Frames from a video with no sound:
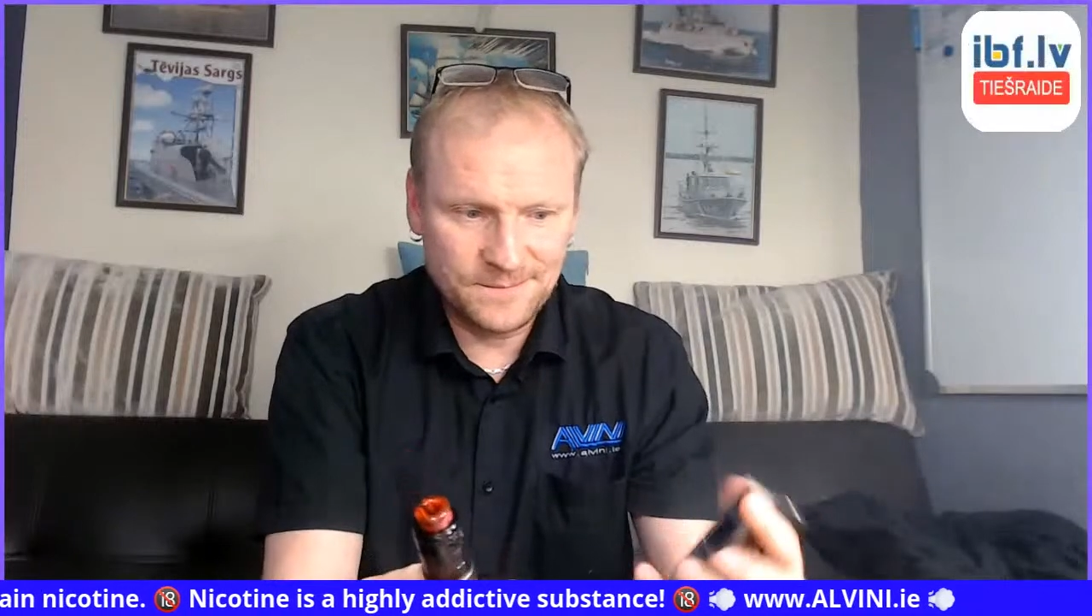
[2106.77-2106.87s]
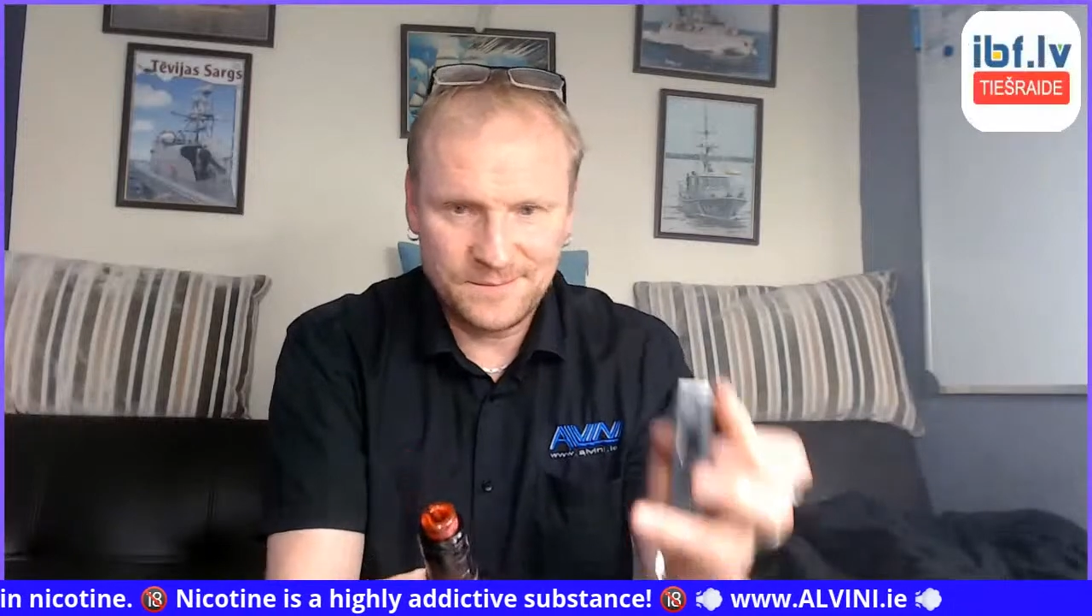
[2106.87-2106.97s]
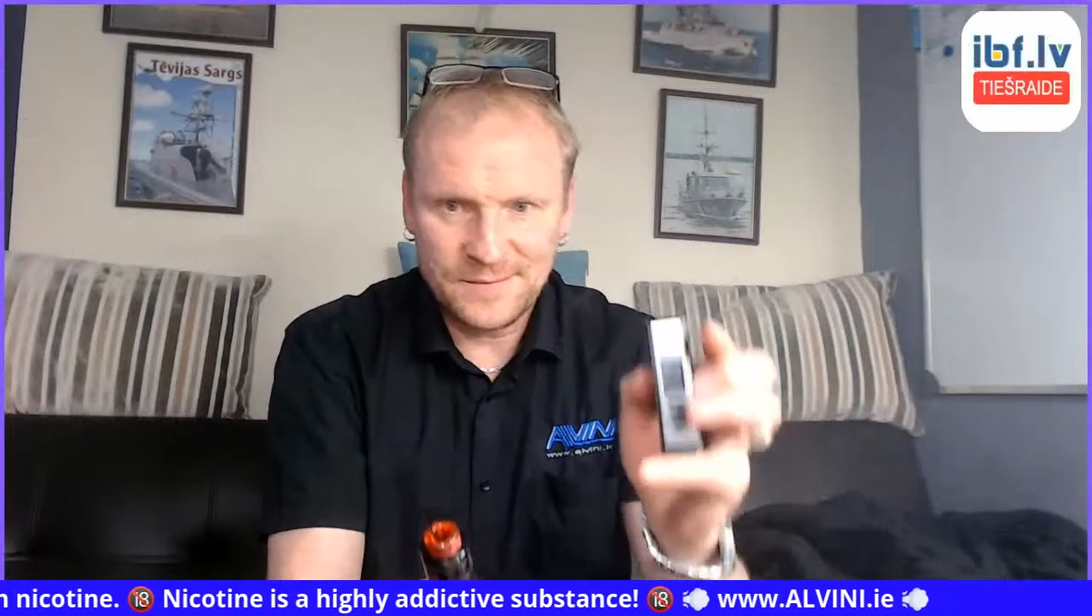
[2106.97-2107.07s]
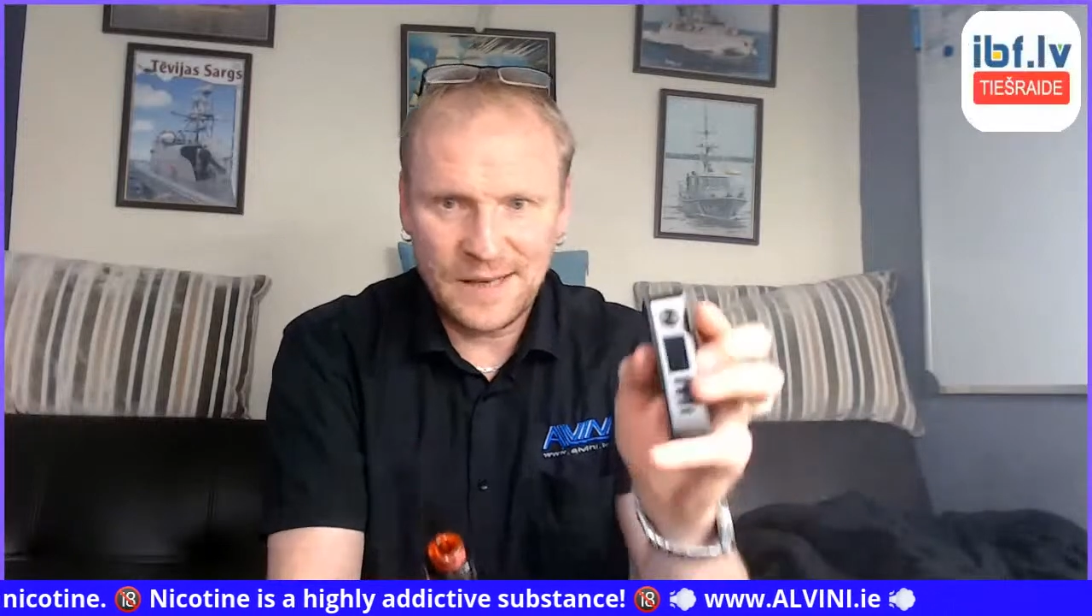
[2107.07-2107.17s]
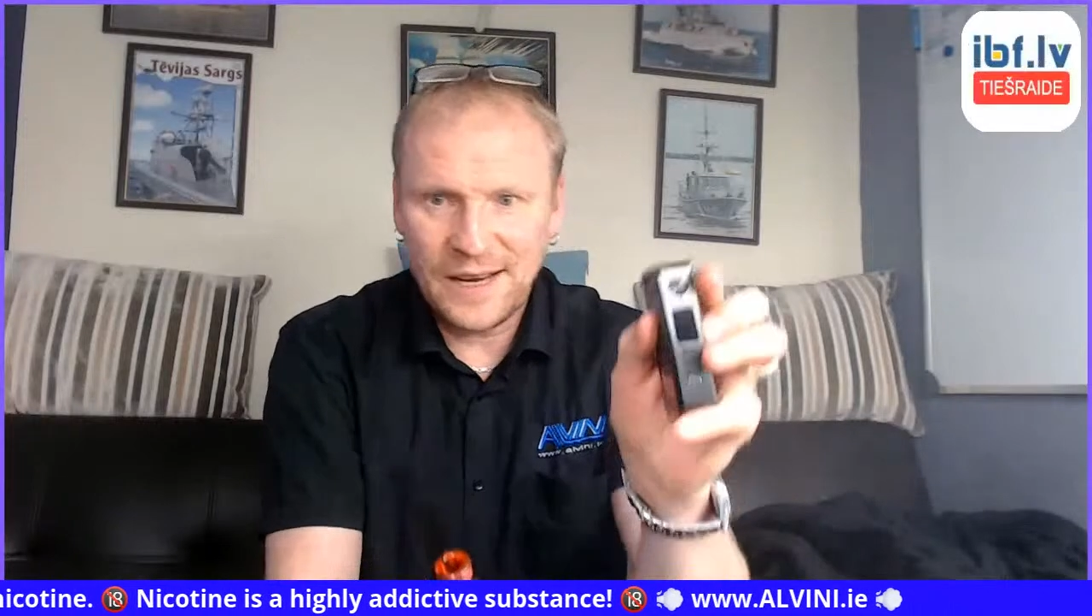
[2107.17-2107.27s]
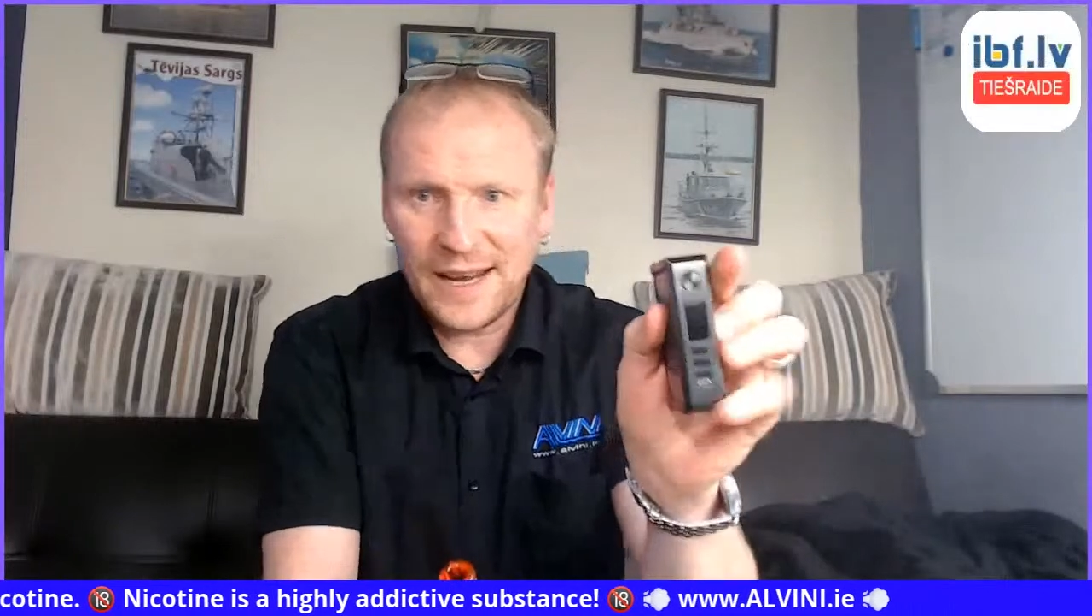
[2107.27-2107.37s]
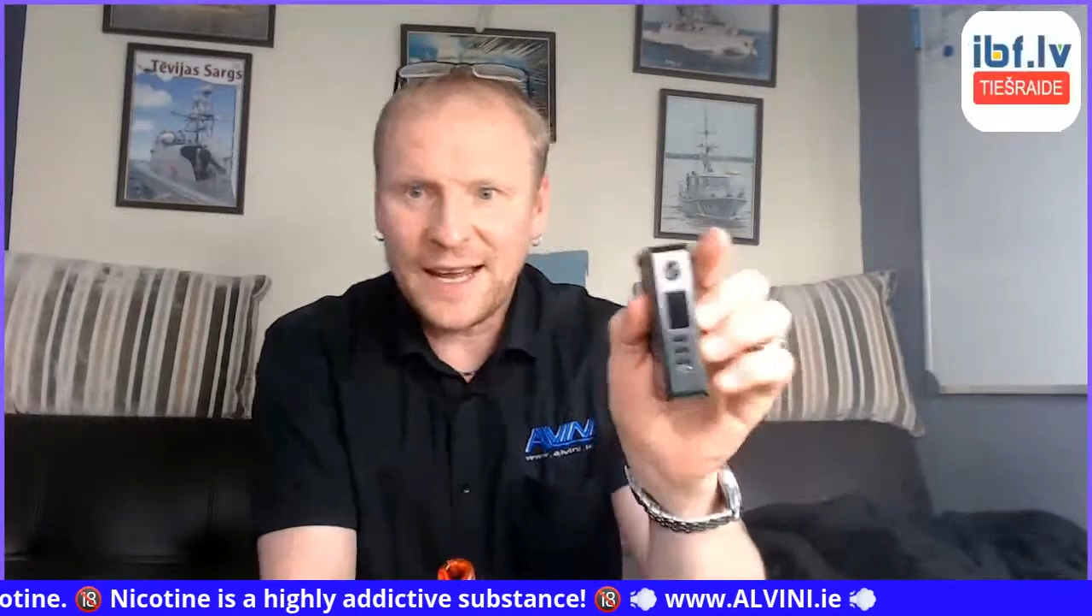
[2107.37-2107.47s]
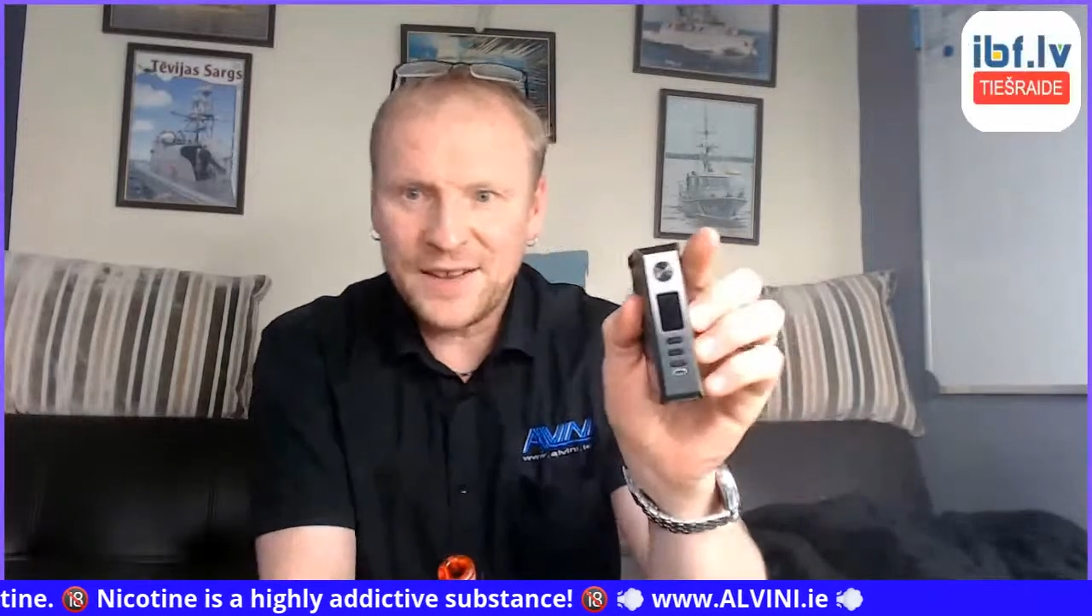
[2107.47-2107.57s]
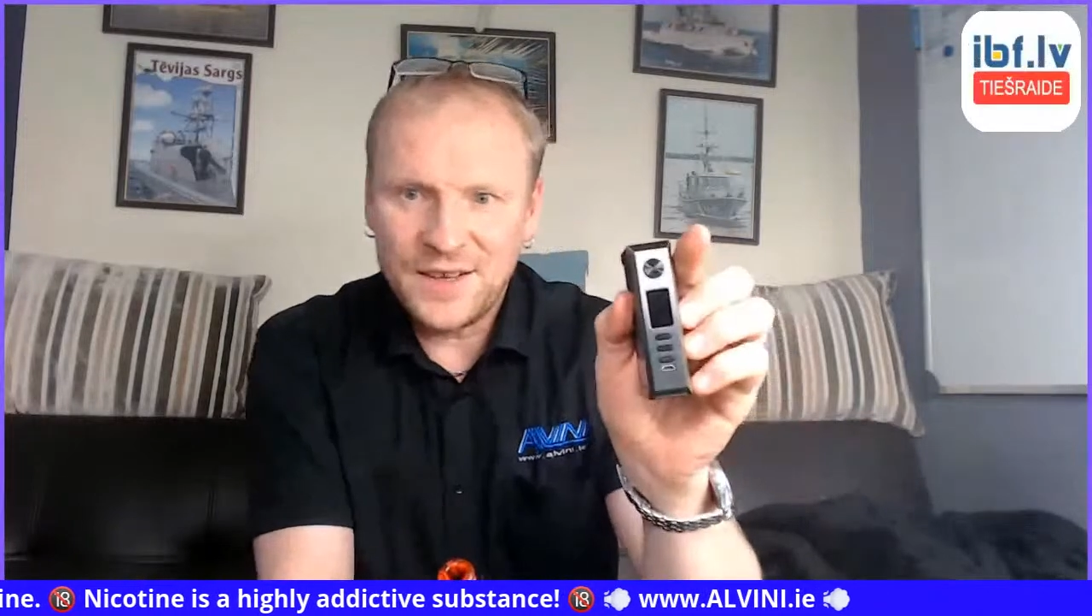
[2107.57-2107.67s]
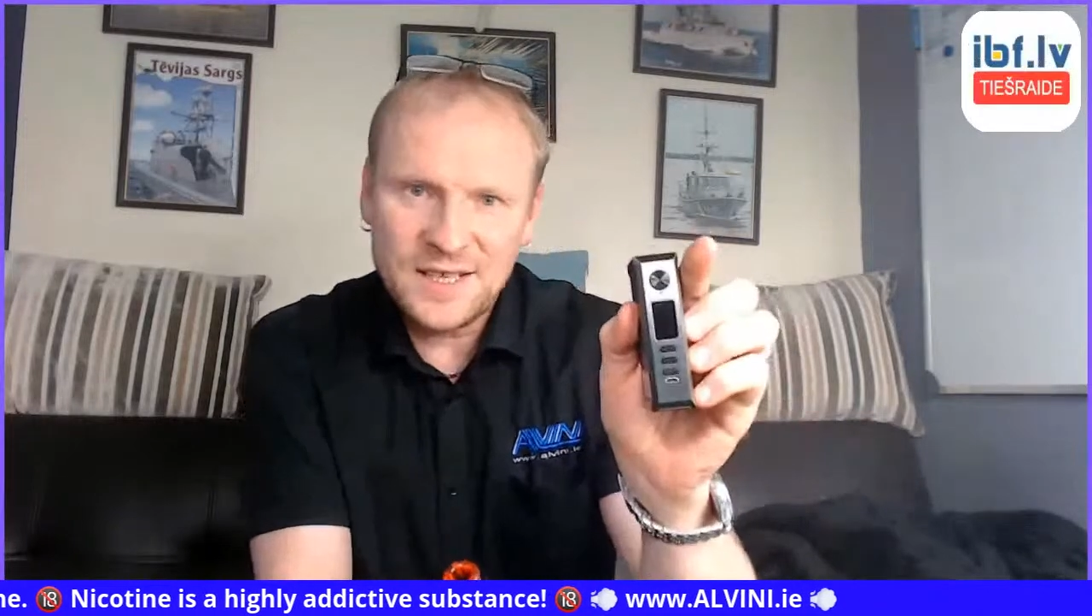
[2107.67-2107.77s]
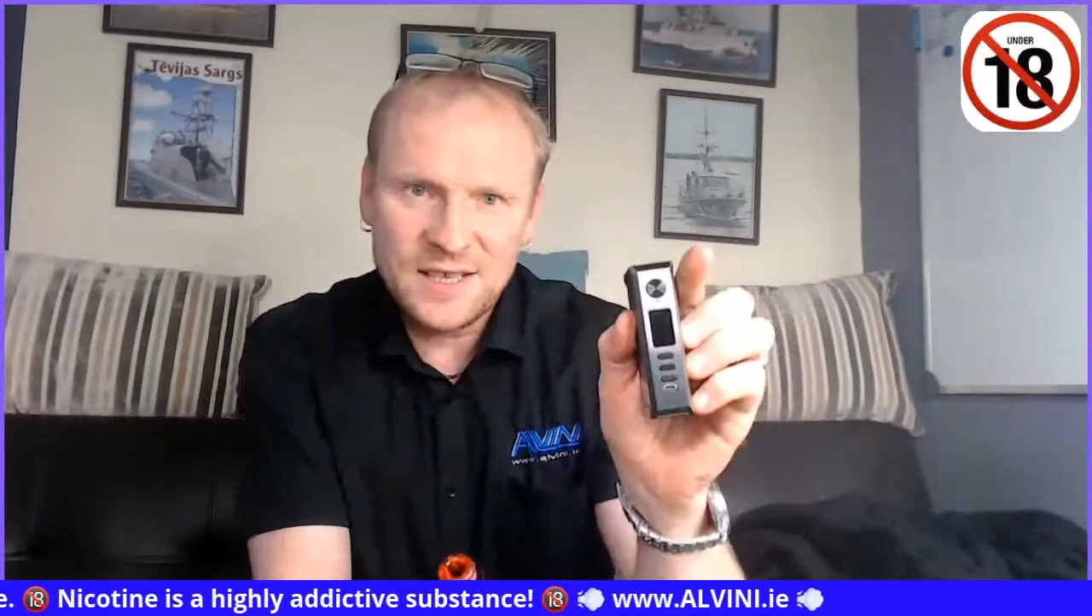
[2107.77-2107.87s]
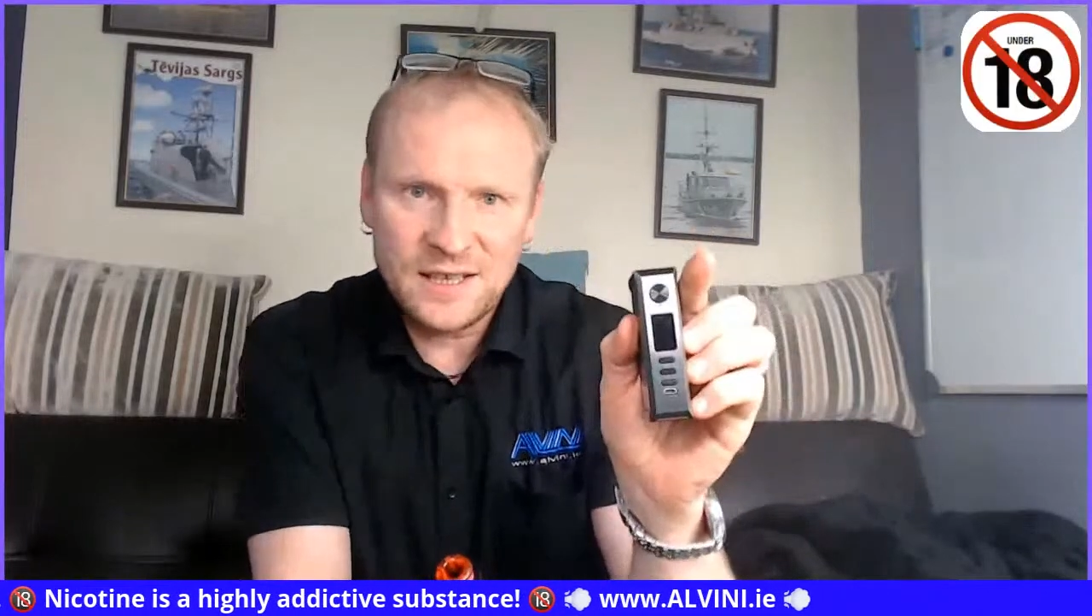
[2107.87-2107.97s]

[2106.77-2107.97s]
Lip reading: I had this